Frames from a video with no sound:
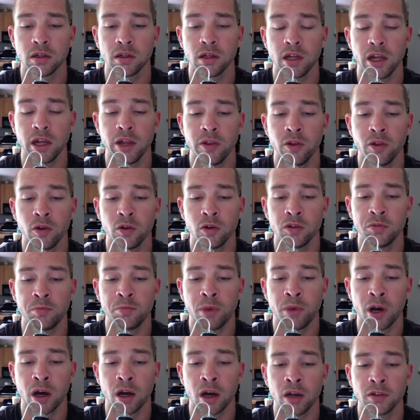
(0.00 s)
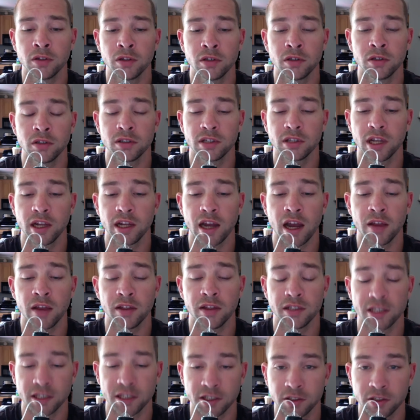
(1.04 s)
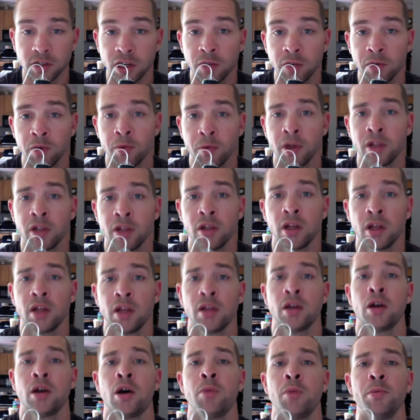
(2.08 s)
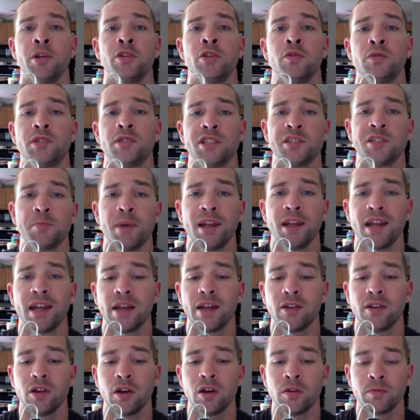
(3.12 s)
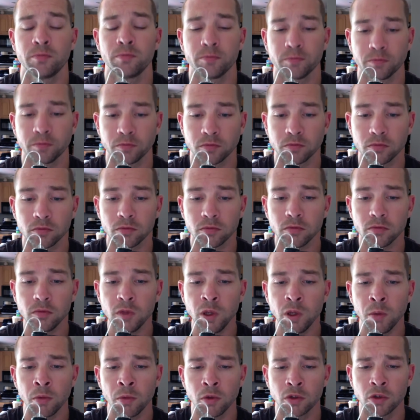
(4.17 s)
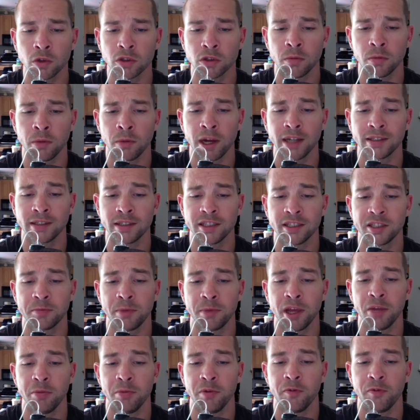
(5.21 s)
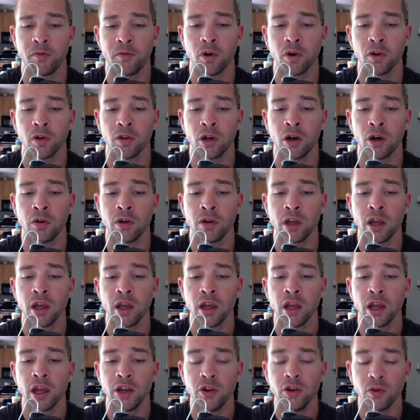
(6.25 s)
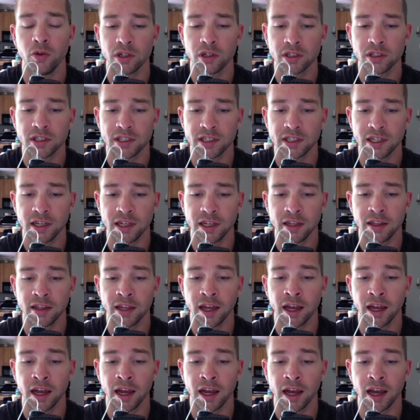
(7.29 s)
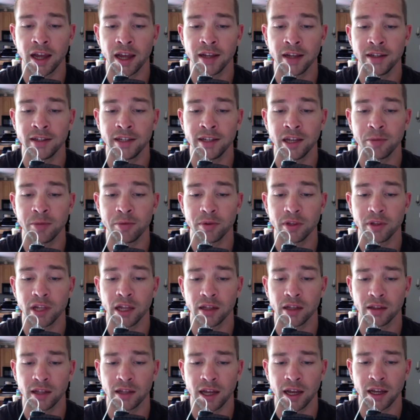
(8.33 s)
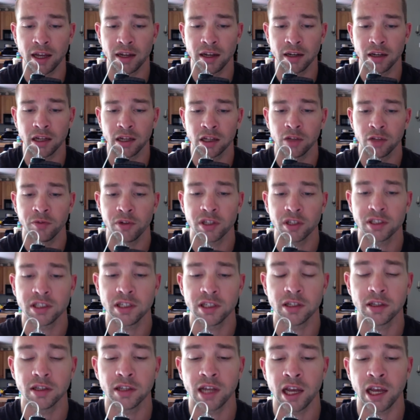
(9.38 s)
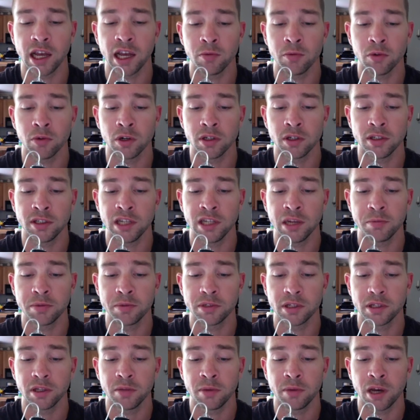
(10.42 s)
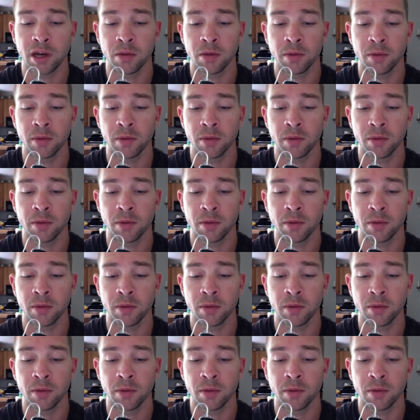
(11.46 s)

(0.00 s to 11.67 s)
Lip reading: And those bars are just like on the 630 when it went into suspend on low. Those are my suspend before low. And you can see that I dip that line. I don't know if you can see the line where it dips on the bottom.